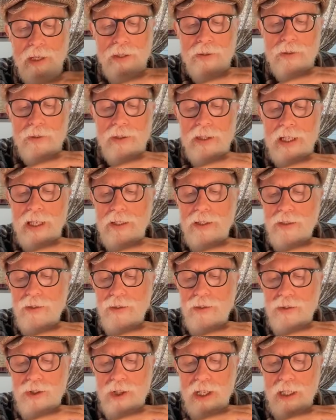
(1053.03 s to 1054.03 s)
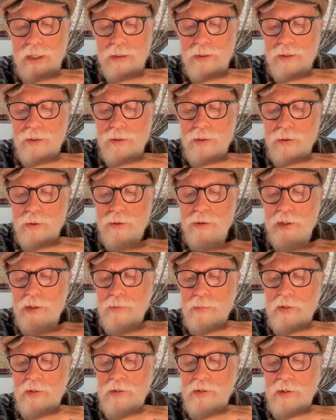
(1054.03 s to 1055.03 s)
DuQuette, his childhood
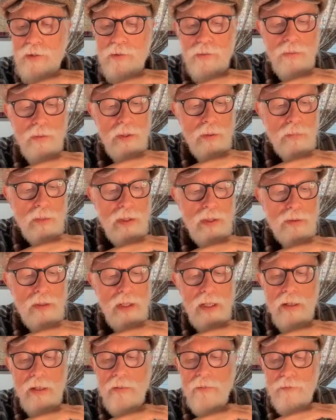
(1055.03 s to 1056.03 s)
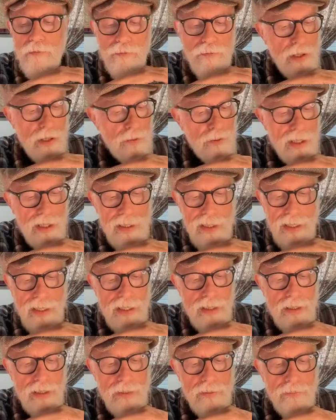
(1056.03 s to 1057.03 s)
Christmases would have been very
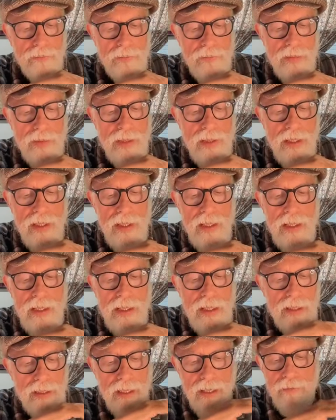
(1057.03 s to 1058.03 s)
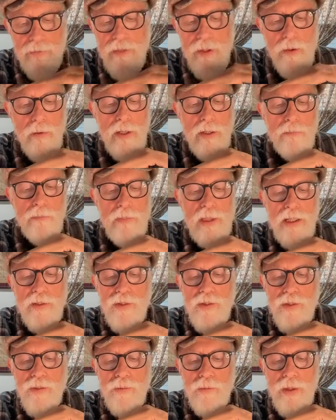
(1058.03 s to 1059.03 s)
lean. He loved going
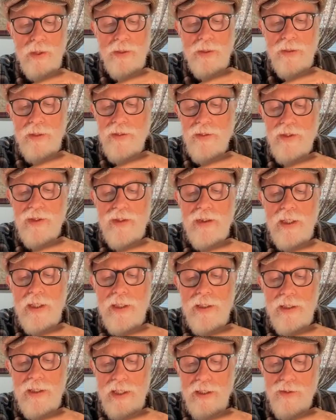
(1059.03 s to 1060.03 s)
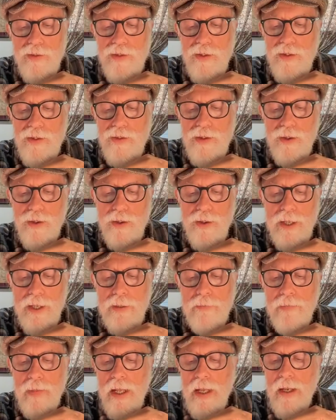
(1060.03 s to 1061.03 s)
places with her and still tells the
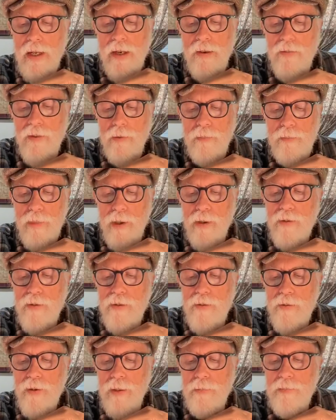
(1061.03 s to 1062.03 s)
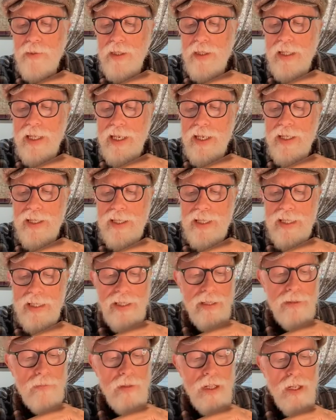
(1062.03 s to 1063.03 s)
story of their boat trip to
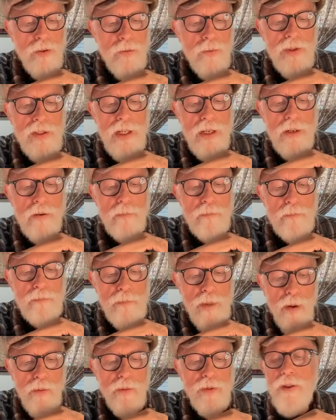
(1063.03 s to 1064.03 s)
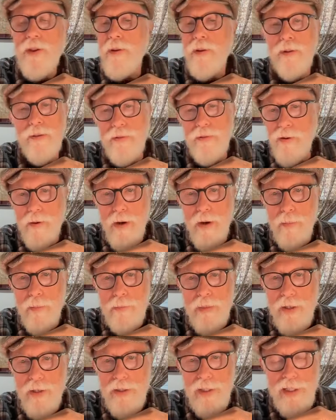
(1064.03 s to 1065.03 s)
Catalina when they both threw up
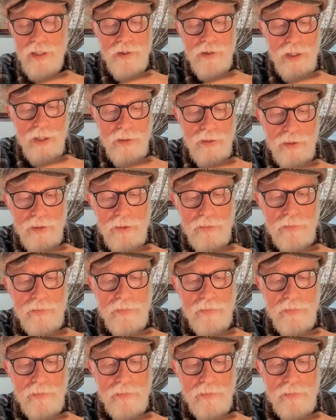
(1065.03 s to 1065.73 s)
on each other.